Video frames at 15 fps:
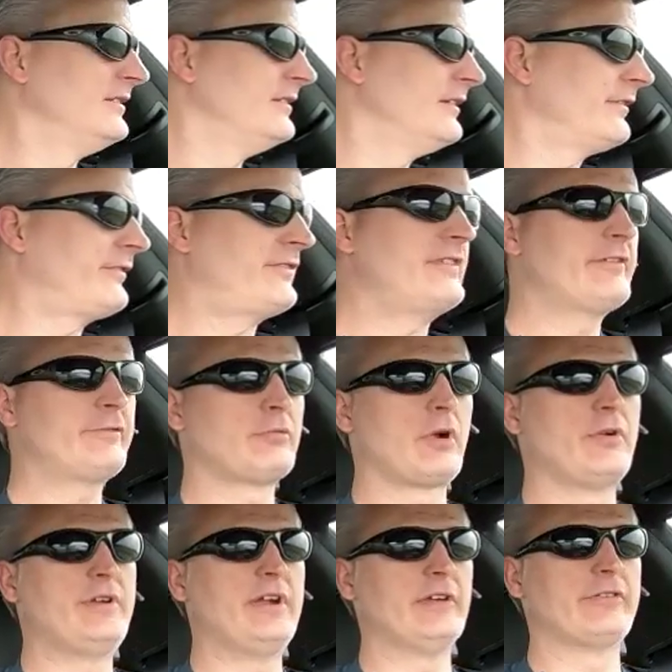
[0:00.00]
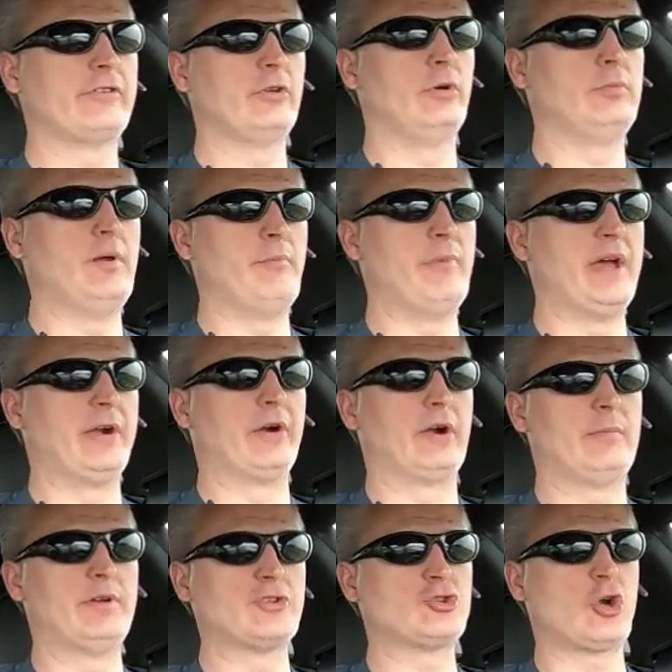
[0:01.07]
This this road here is a little bit better.
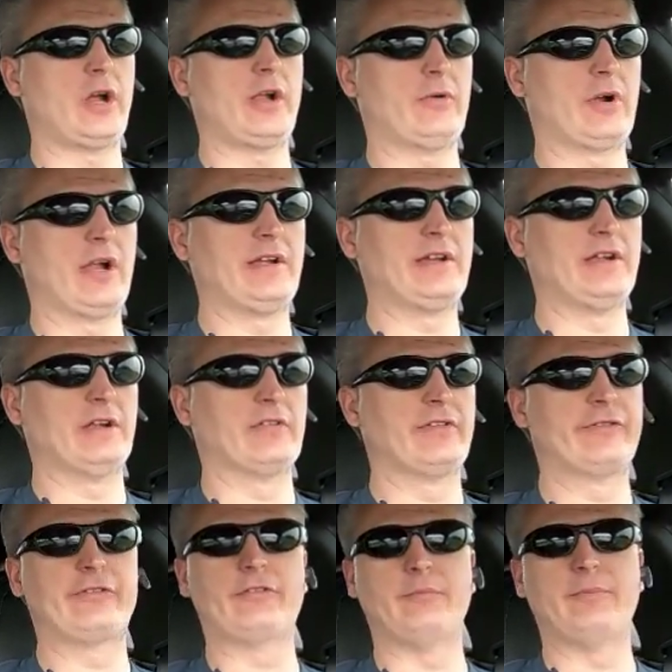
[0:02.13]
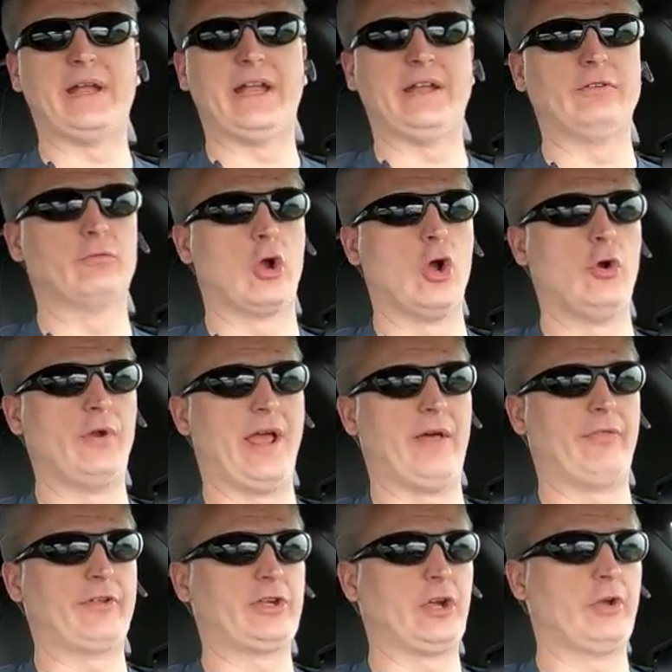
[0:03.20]
I'm gonna try it right here. This is a main road
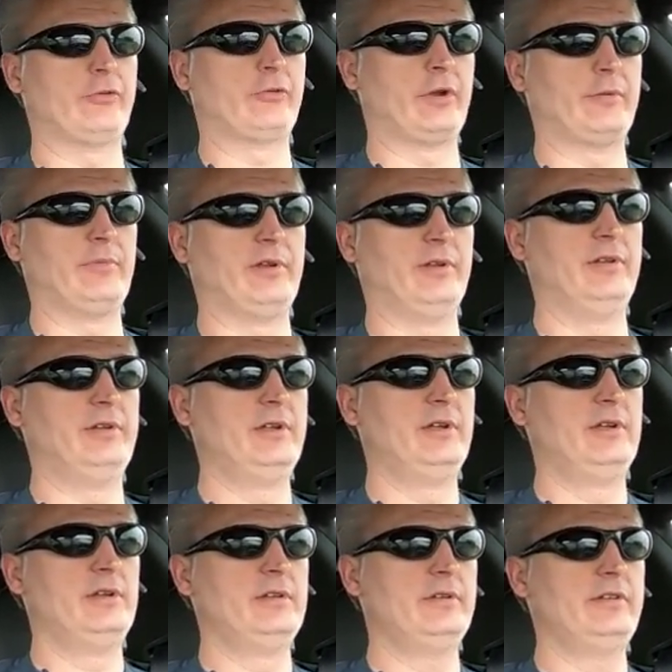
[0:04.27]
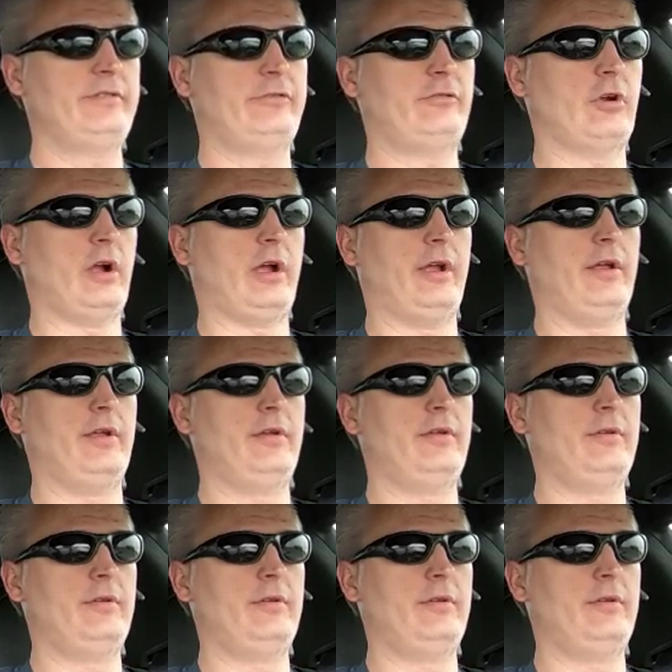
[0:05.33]
out in the country, but let's try it.